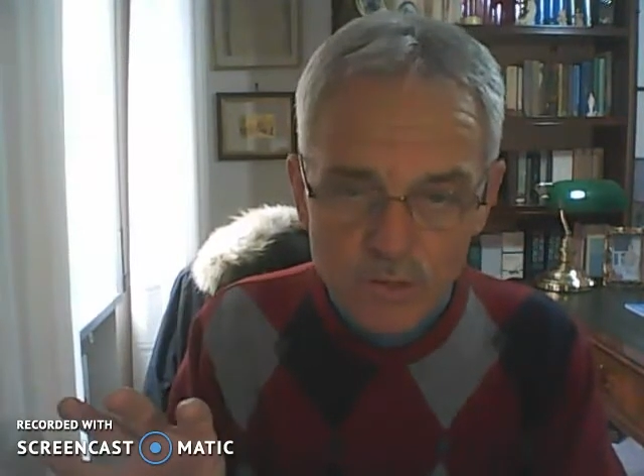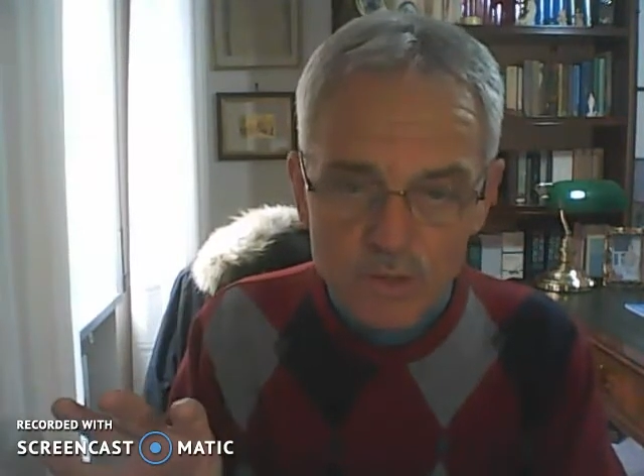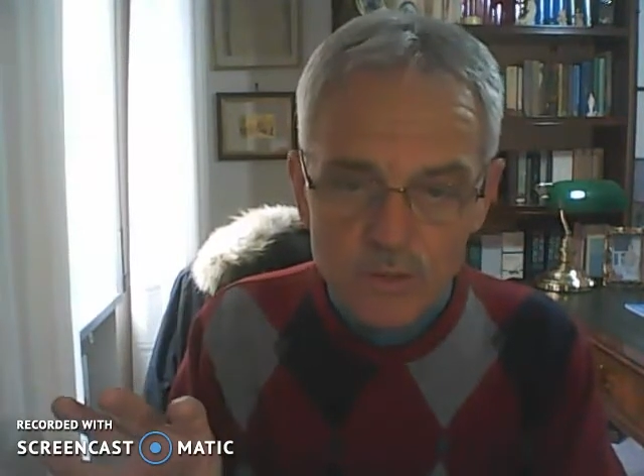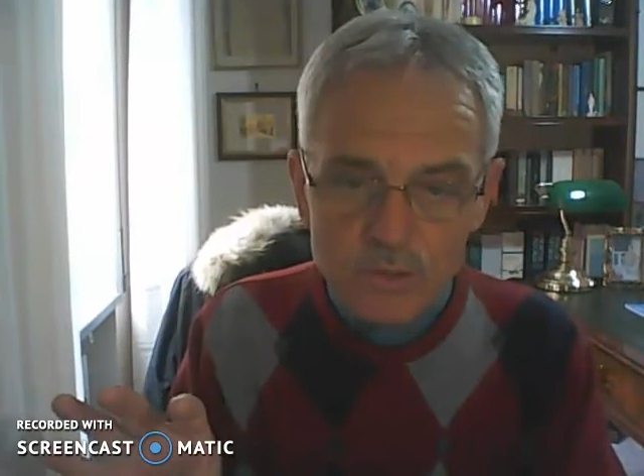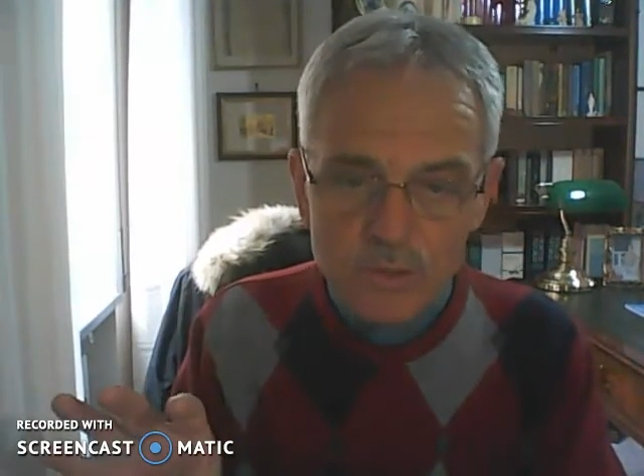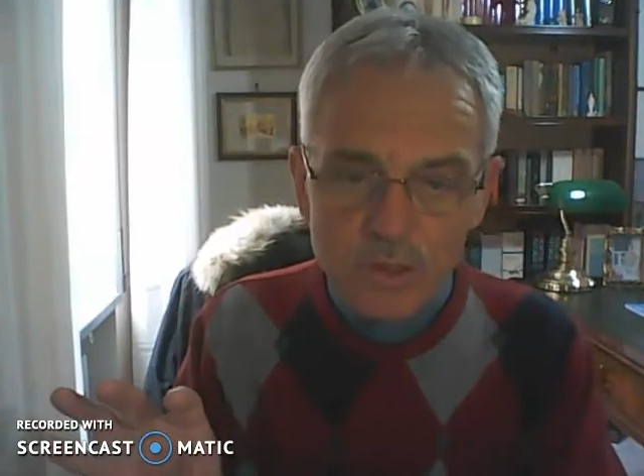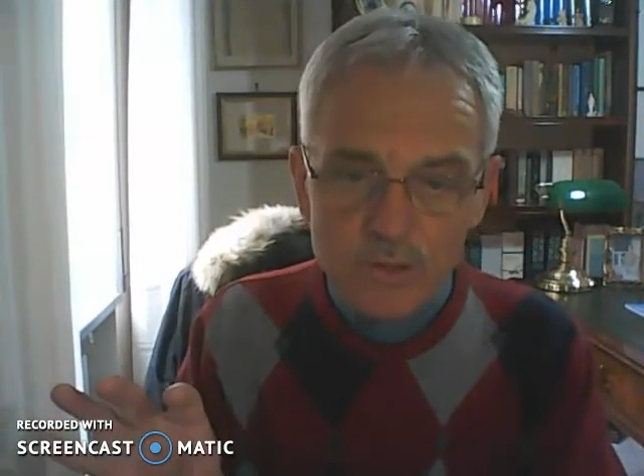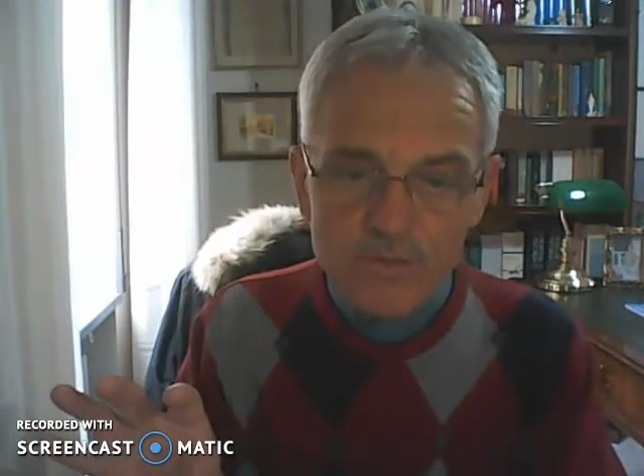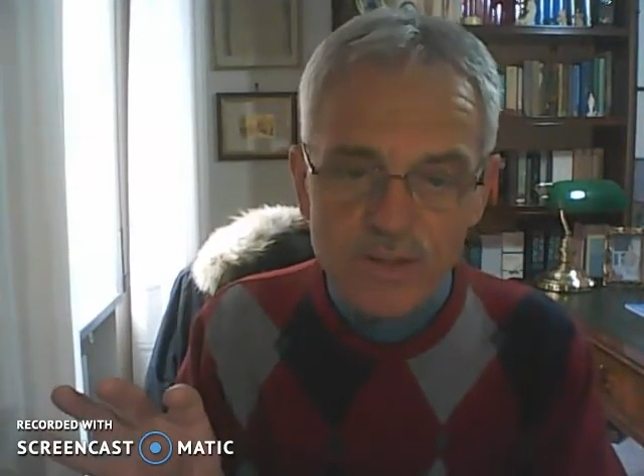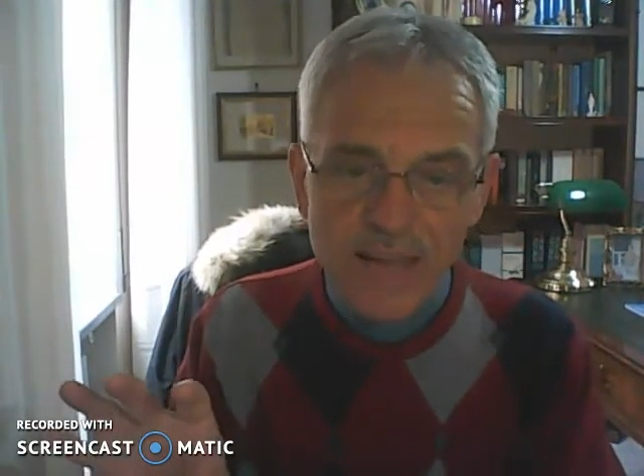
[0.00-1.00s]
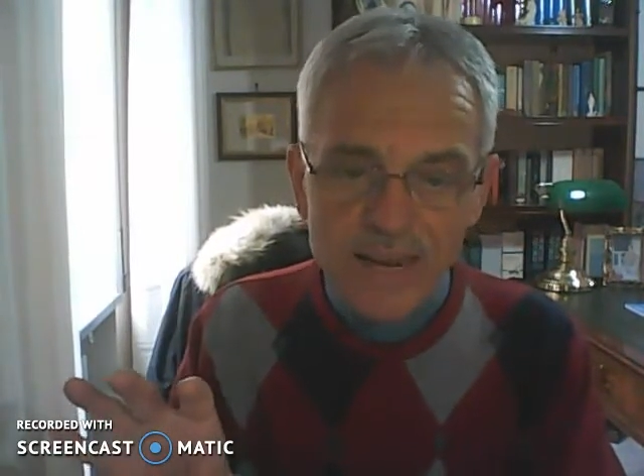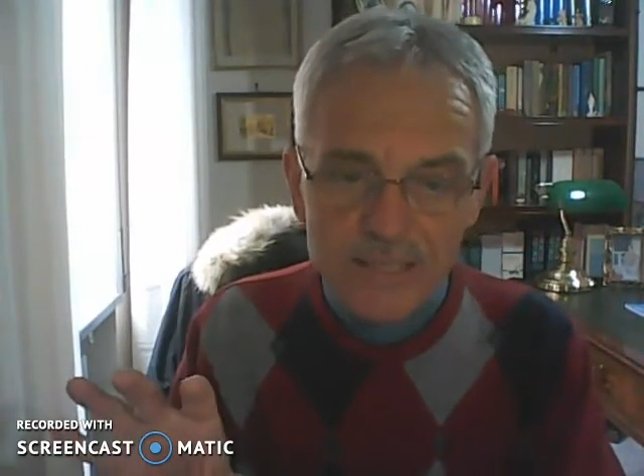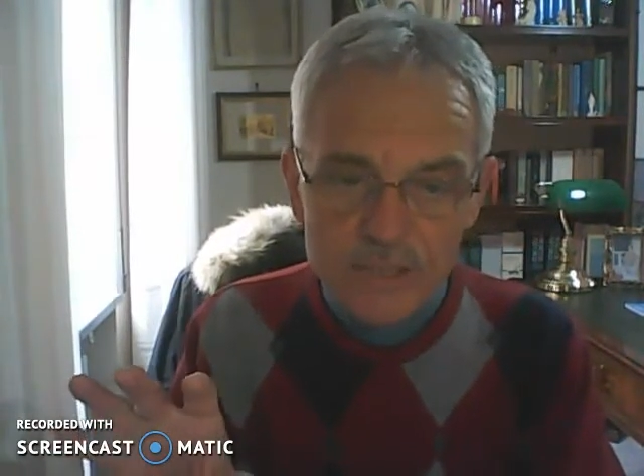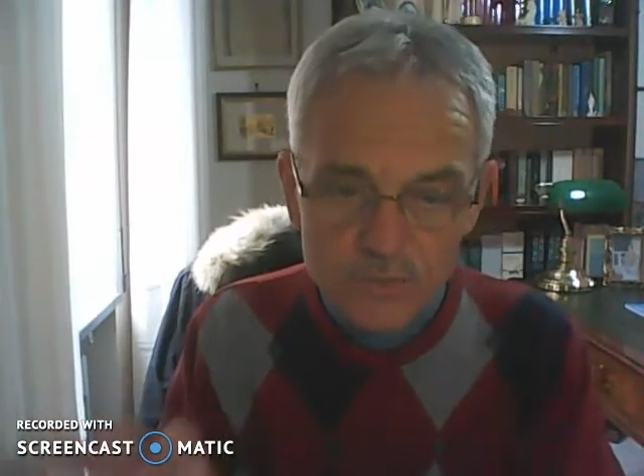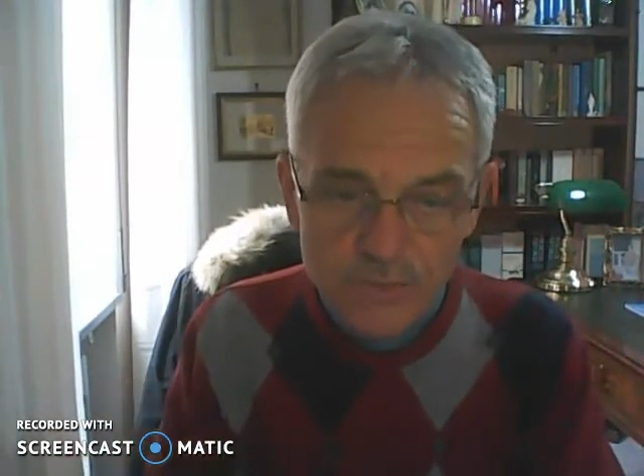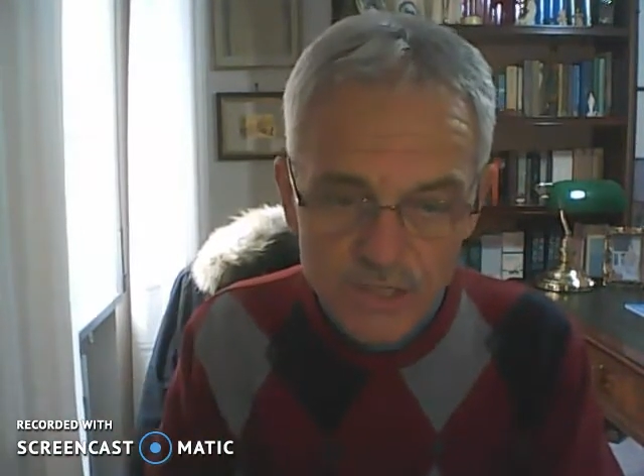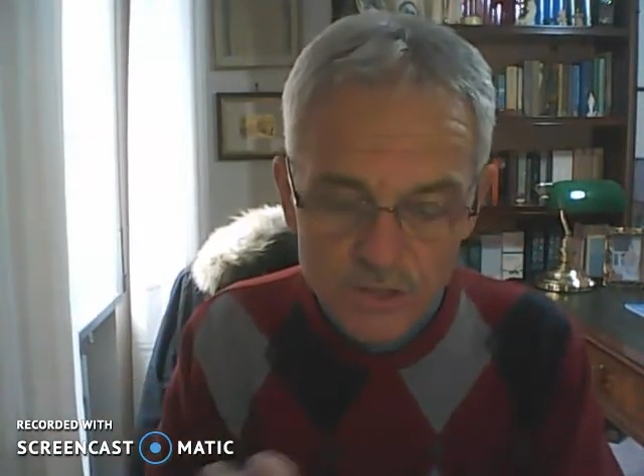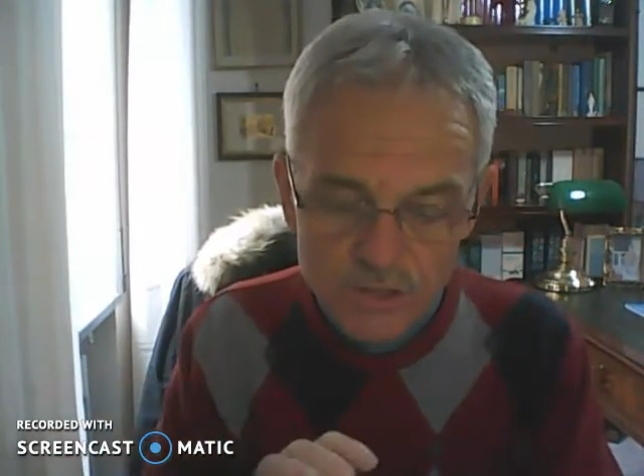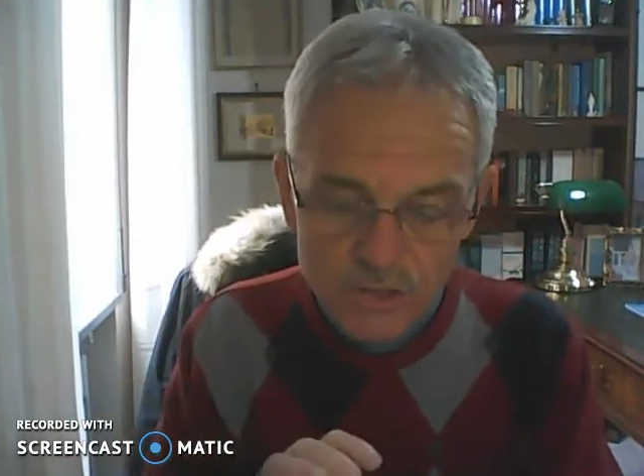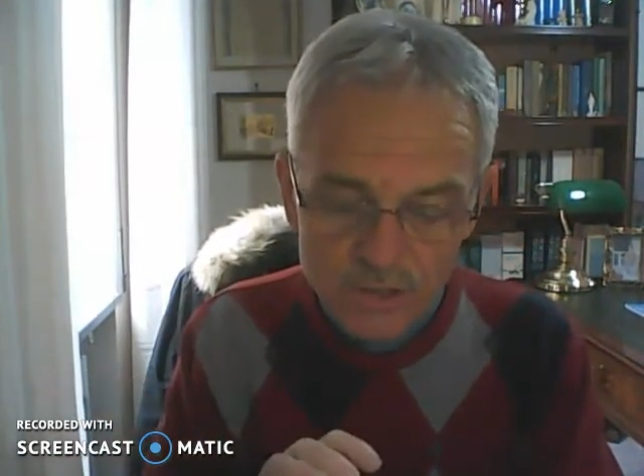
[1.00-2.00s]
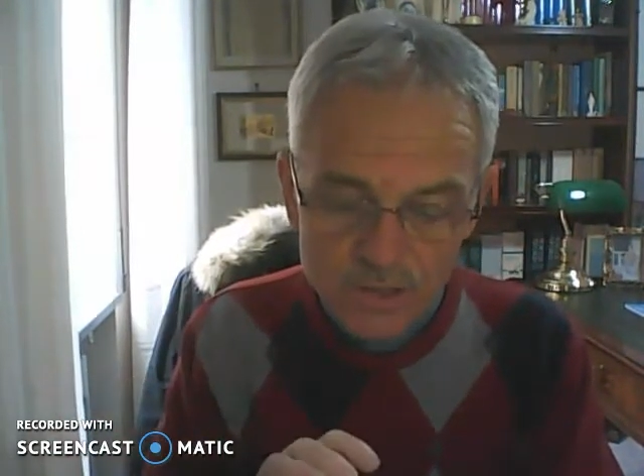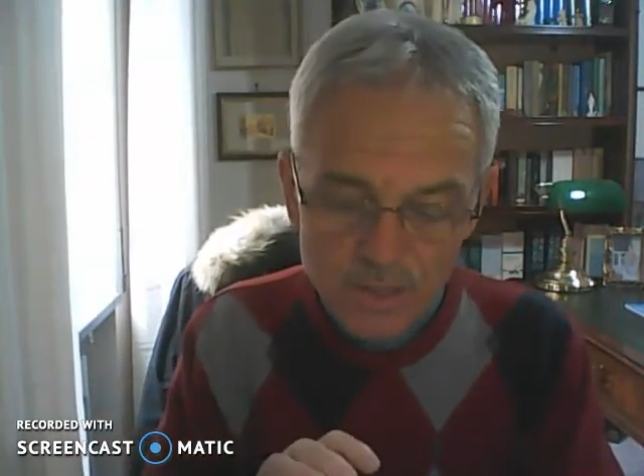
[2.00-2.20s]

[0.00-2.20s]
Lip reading: role of alliteration.